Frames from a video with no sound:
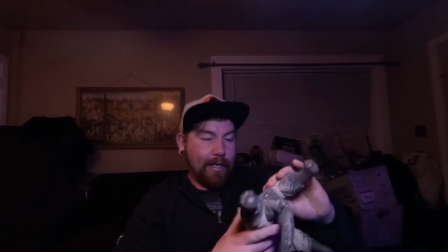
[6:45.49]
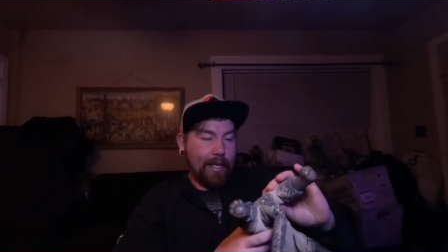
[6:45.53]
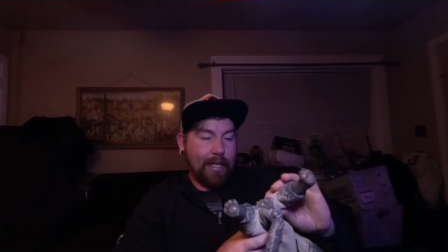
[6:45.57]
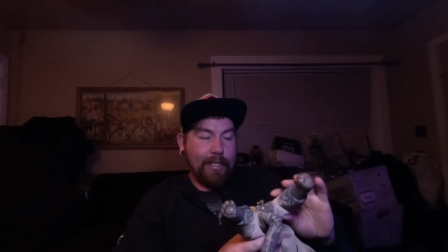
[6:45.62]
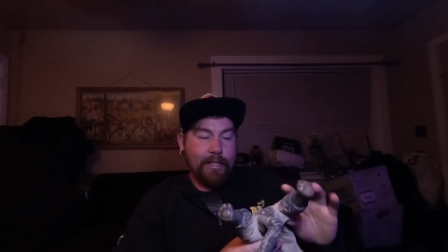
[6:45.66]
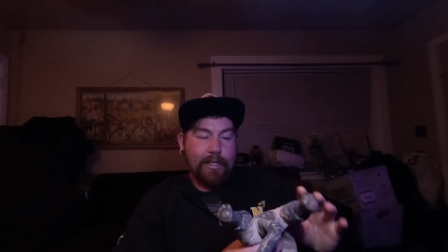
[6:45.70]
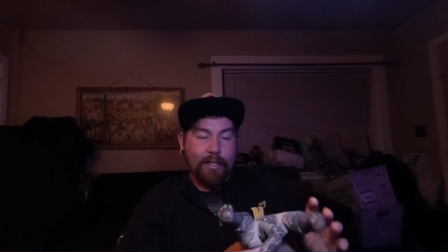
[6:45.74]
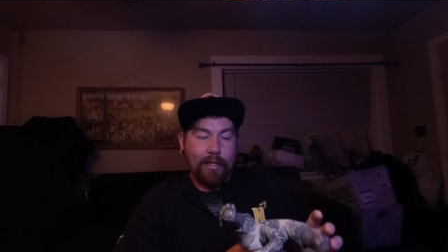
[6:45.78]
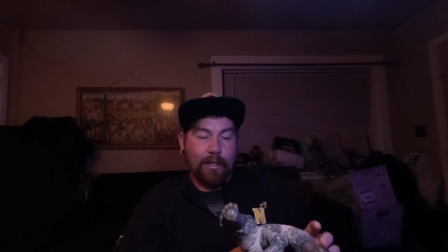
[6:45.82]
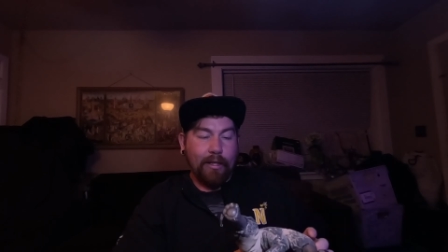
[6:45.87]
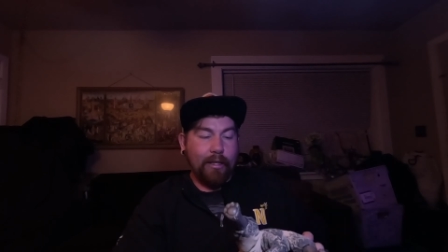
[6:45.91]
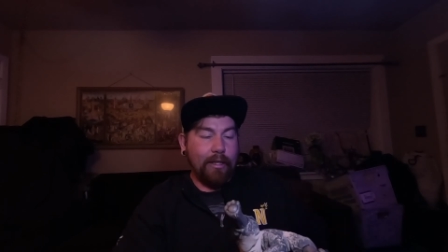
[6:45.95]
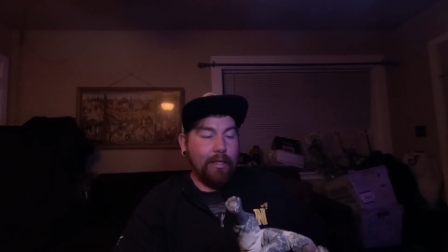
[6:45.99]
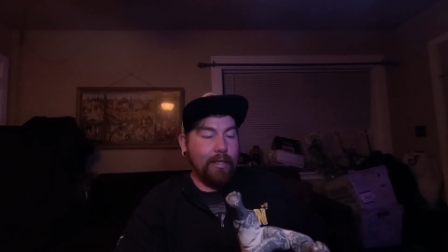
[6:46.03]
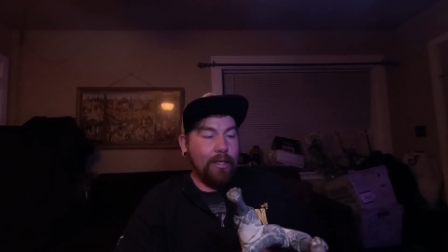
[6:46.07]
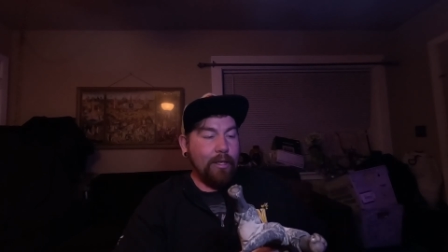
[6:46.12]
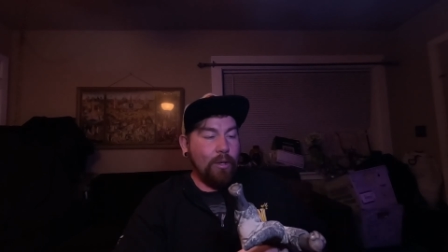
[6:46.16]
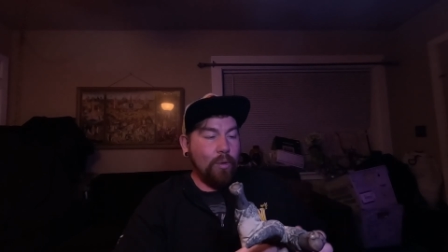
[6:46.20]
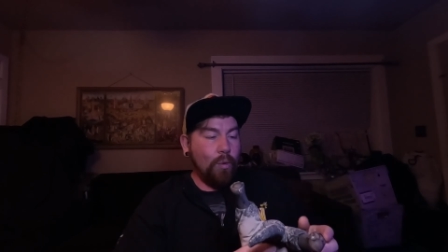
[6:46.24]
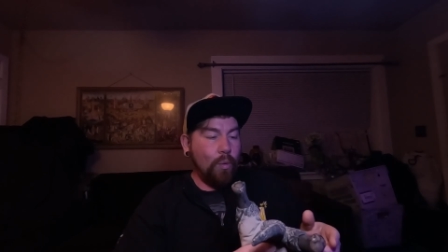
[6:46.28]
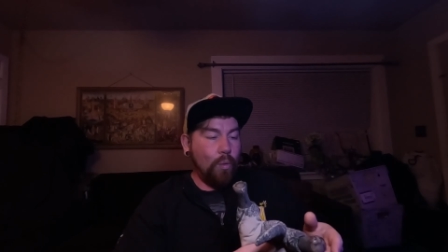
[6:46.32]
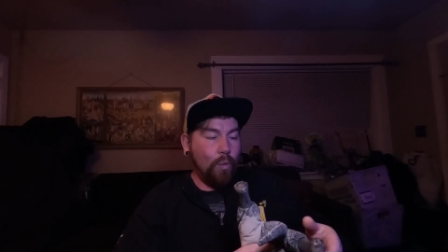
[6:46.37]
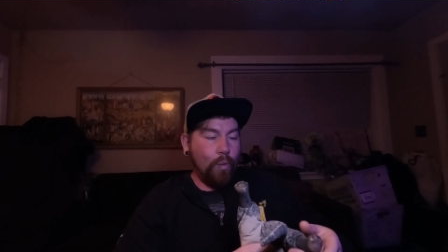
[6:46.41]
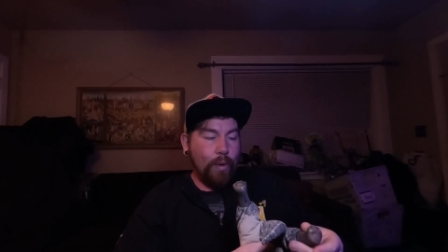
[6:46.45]
It's a
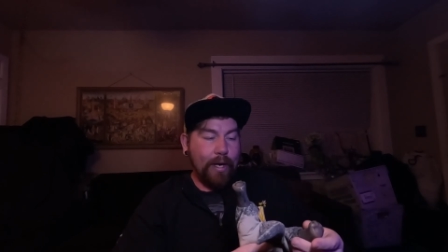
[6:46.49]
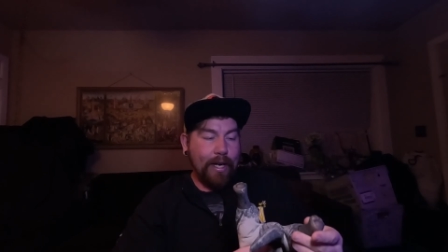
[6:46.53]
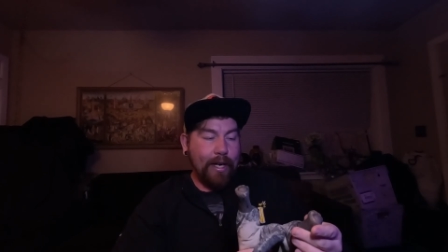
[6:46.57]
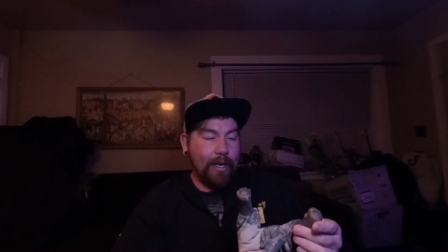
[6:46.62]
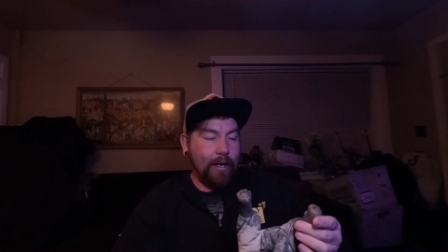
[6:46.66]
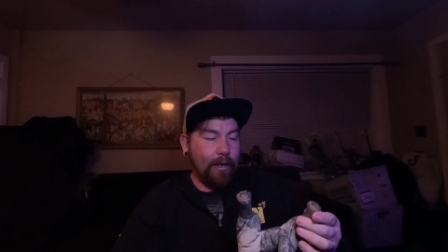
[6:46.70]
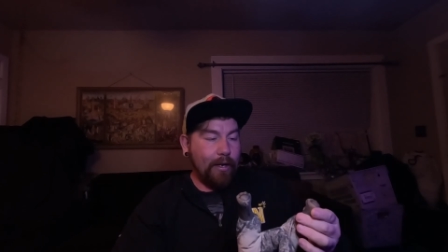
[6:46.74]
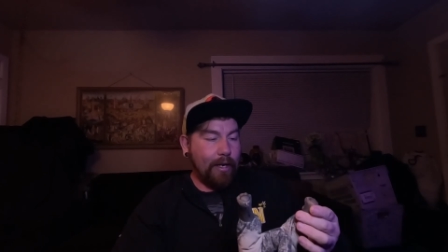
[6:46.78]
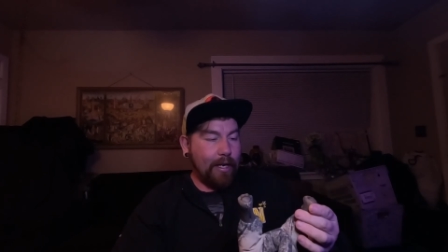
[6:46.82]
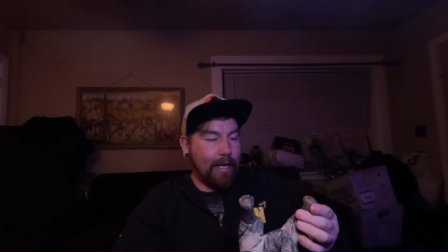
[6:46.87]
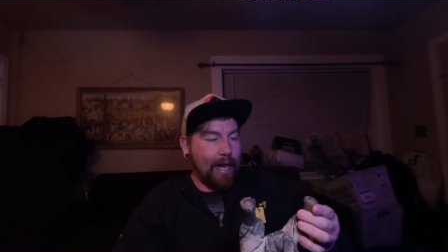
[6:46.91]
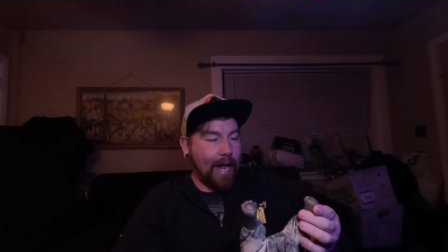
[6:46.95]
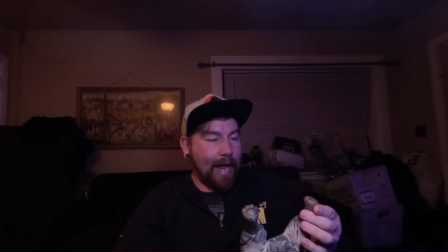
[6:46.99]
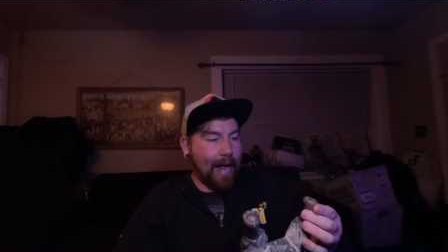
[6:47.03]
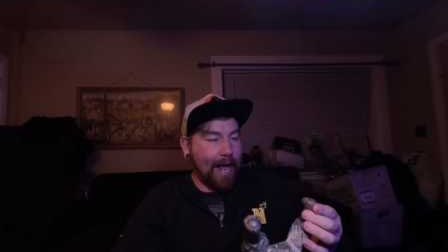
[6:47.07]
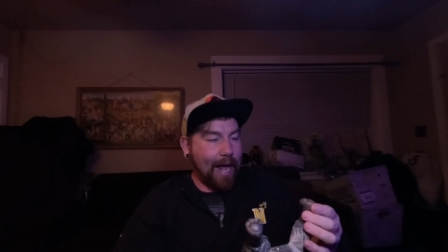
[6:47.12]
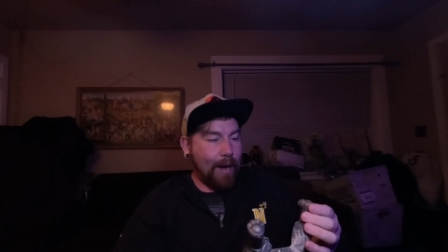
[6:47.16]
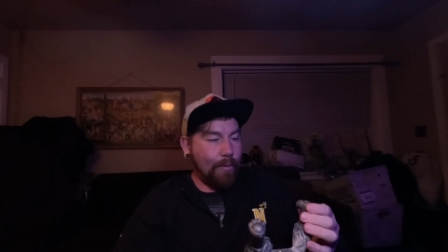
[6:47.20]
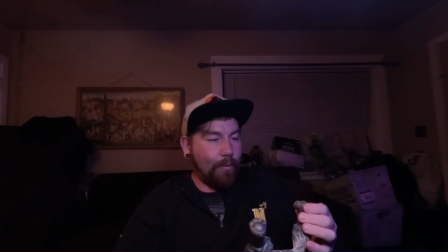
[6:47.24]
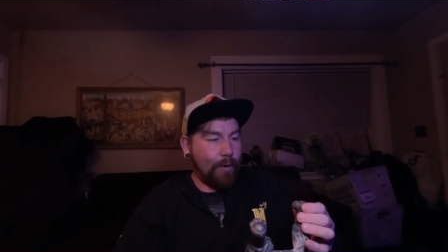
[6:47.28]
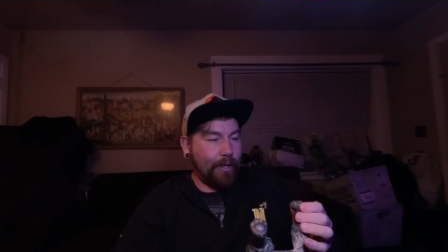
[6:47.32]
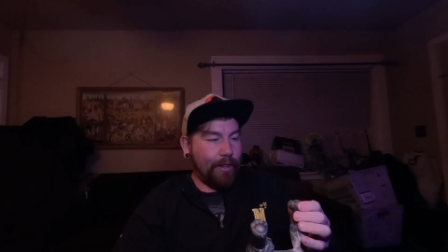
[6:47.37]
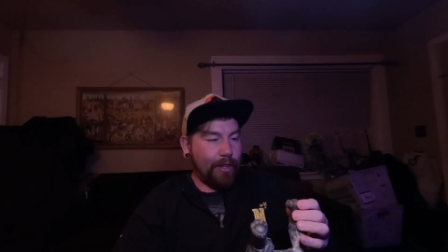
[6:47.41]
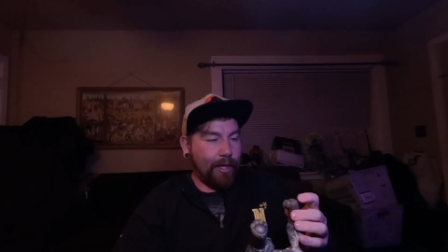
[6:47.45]
little weird
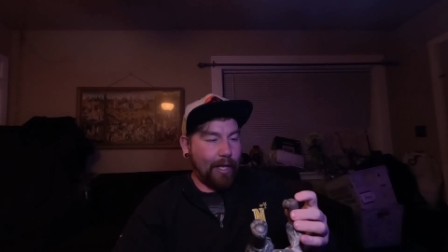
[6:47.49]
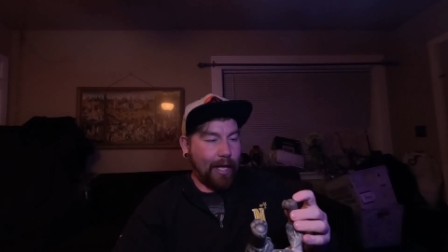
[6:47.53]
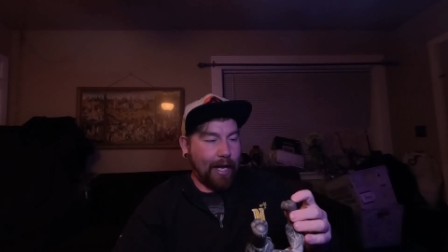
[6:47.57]
cat with